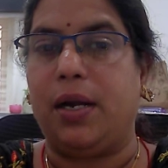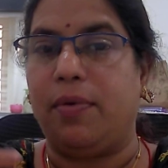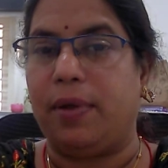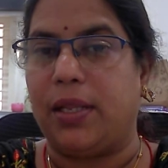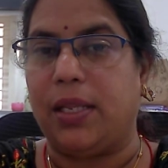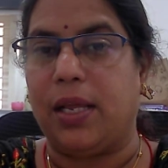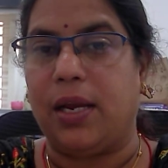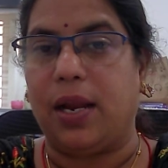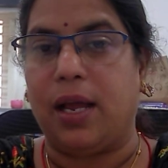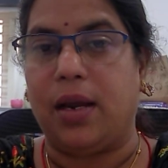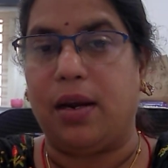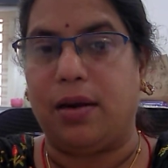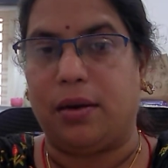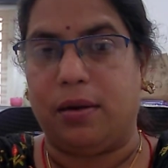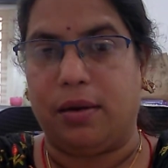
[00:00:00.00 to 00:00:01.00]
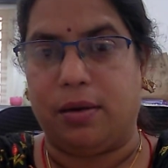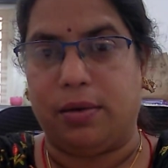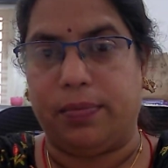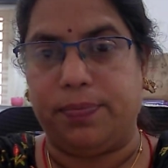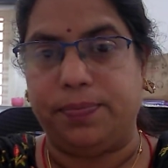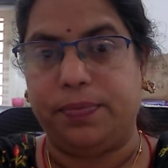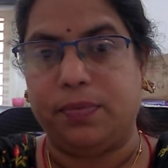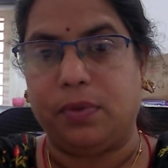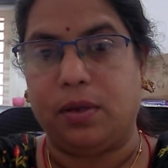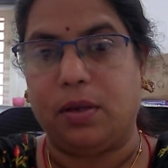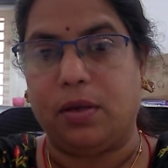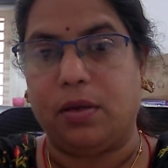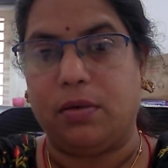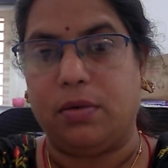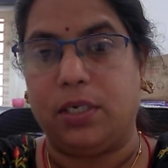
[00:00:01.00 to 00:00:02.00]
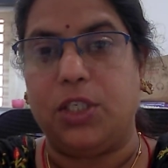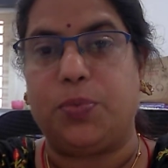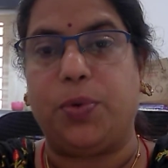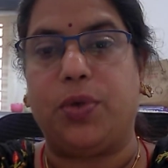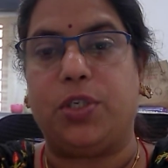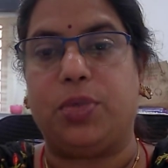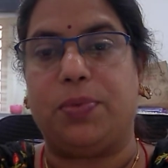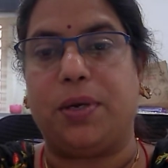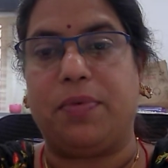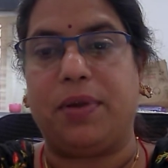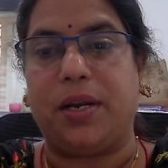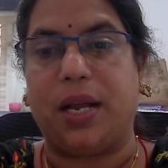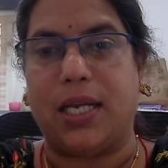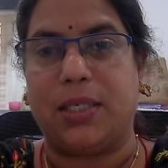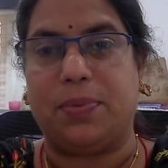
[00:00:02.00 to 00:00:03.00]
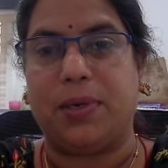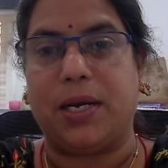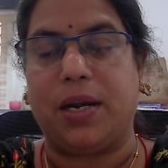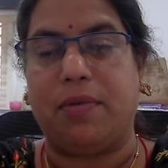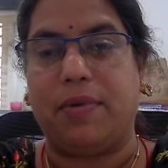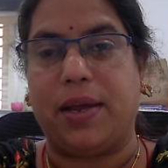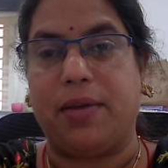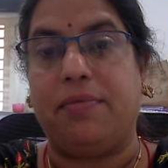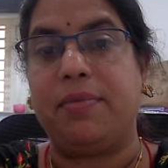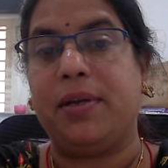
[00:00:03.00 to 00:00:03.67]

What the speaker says: when there are disputes between husband and wife.